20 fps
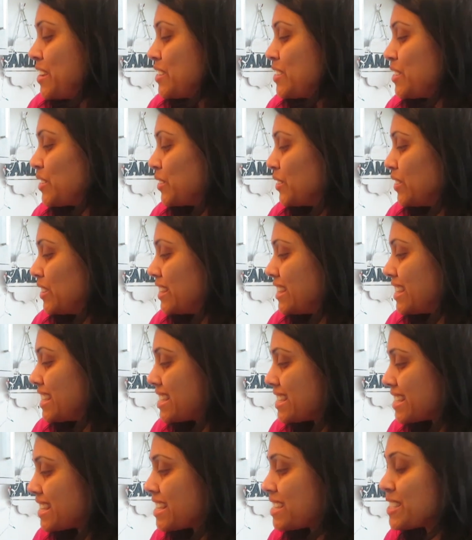So
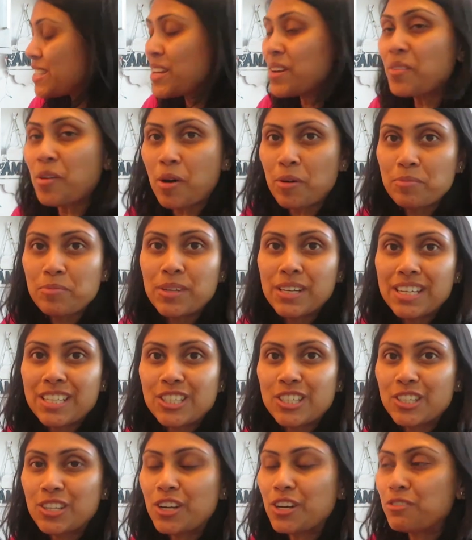this is the
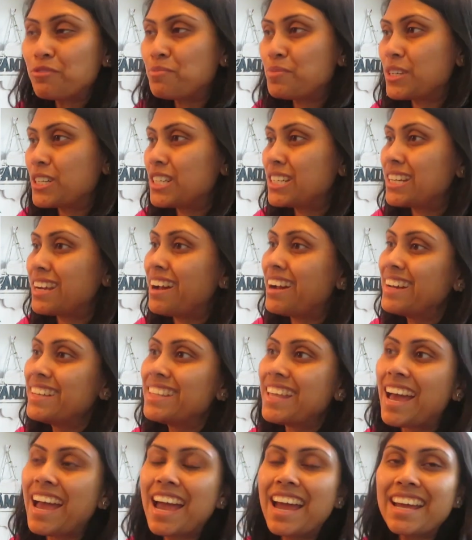combination of
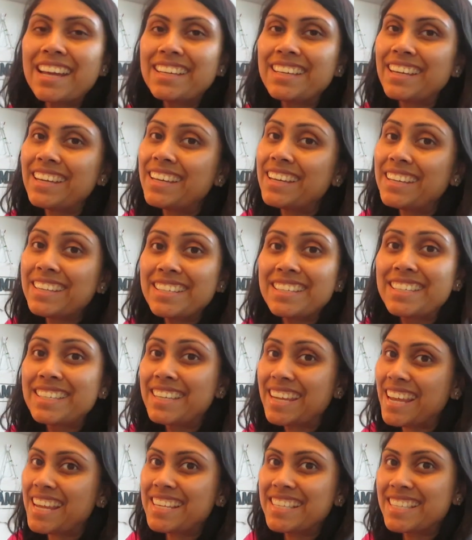prasad and
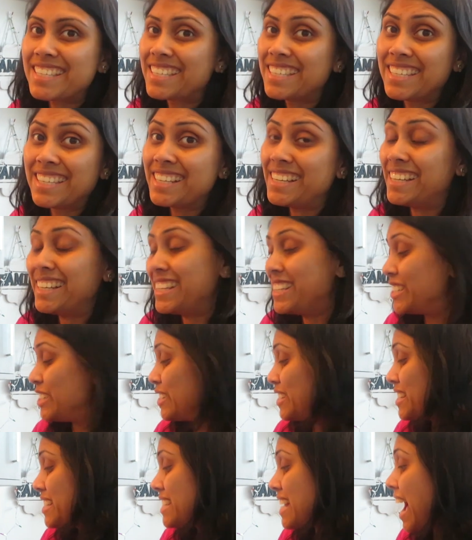it tastes
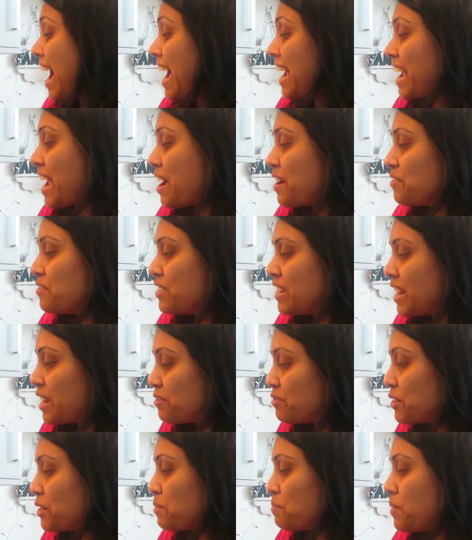delicious. I have
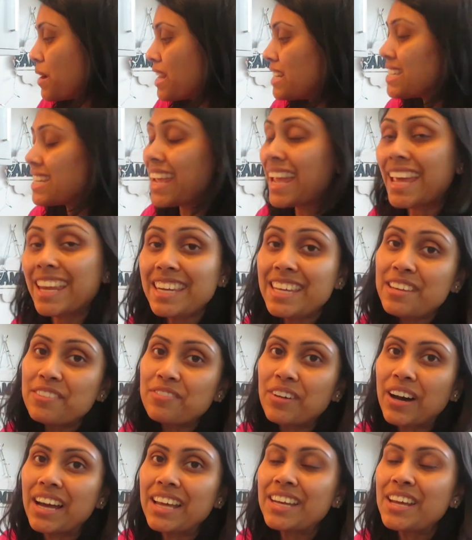never met
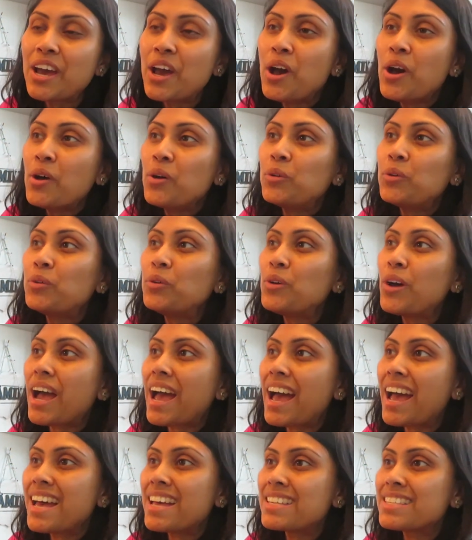anyone who
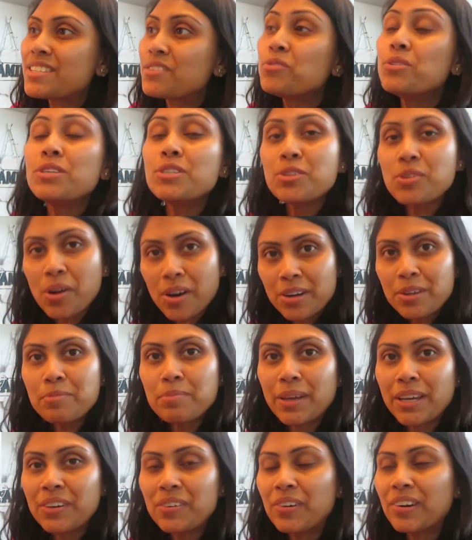has who is not a
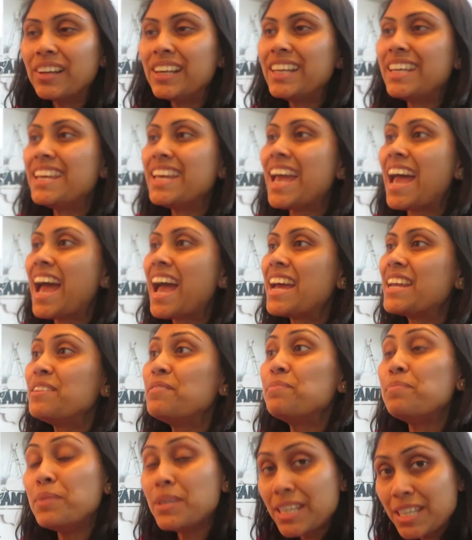Bengali
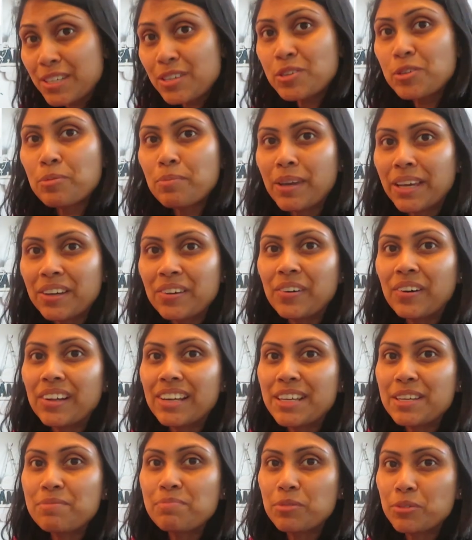and been to
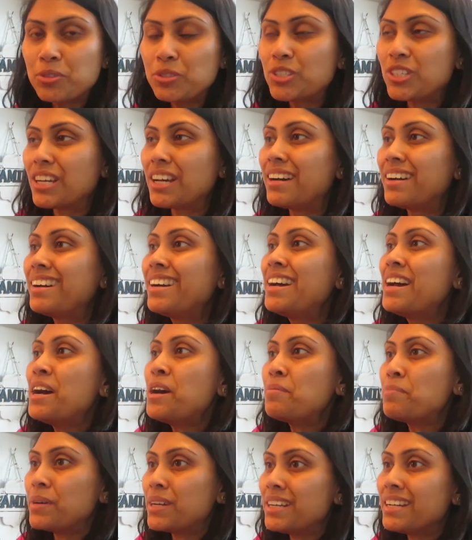Bengali puja
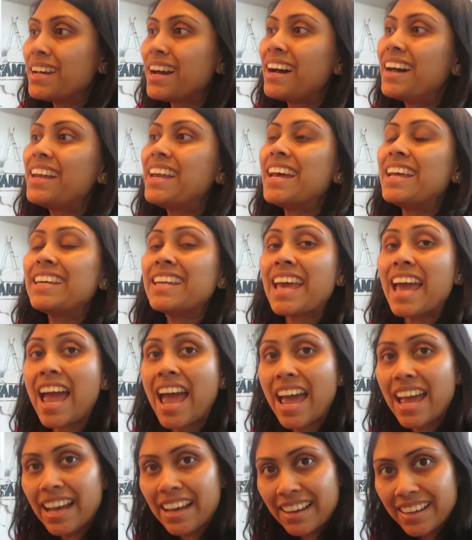pandal and
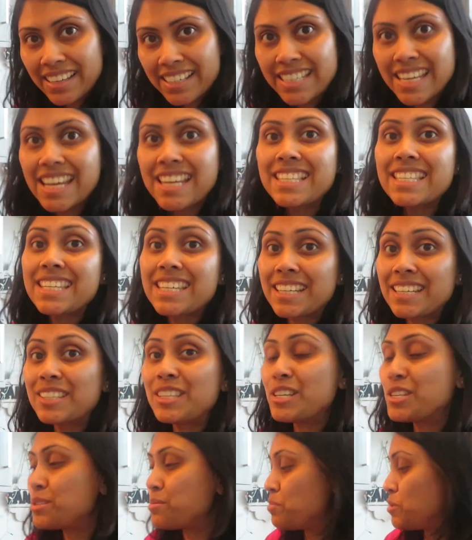uh,
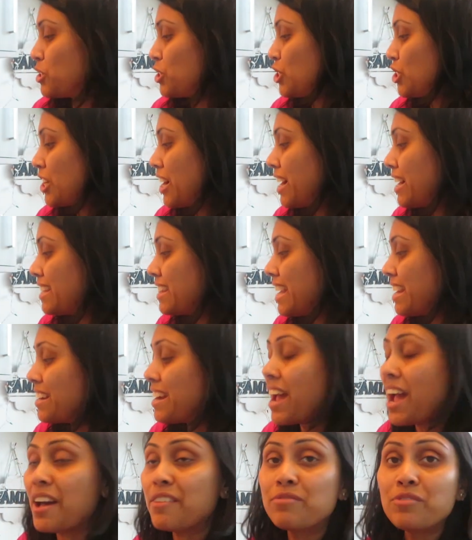tasted this prasad
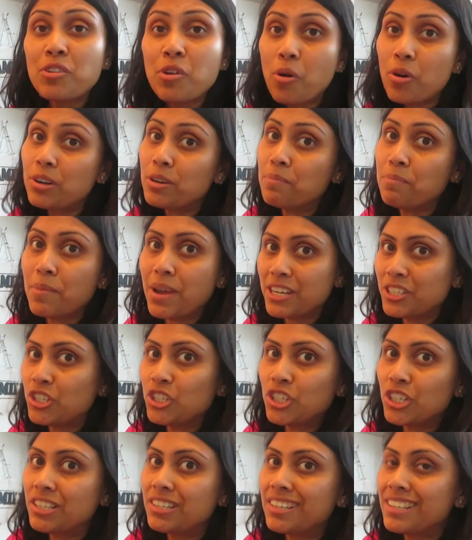and have not
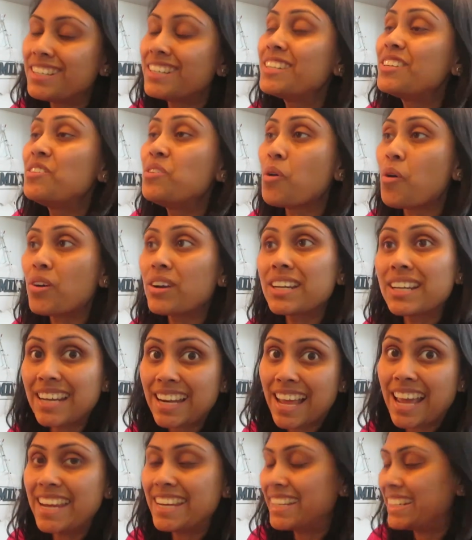mentioned it, not
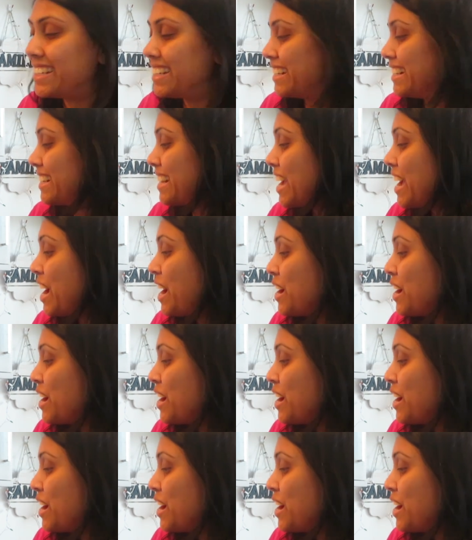liked it.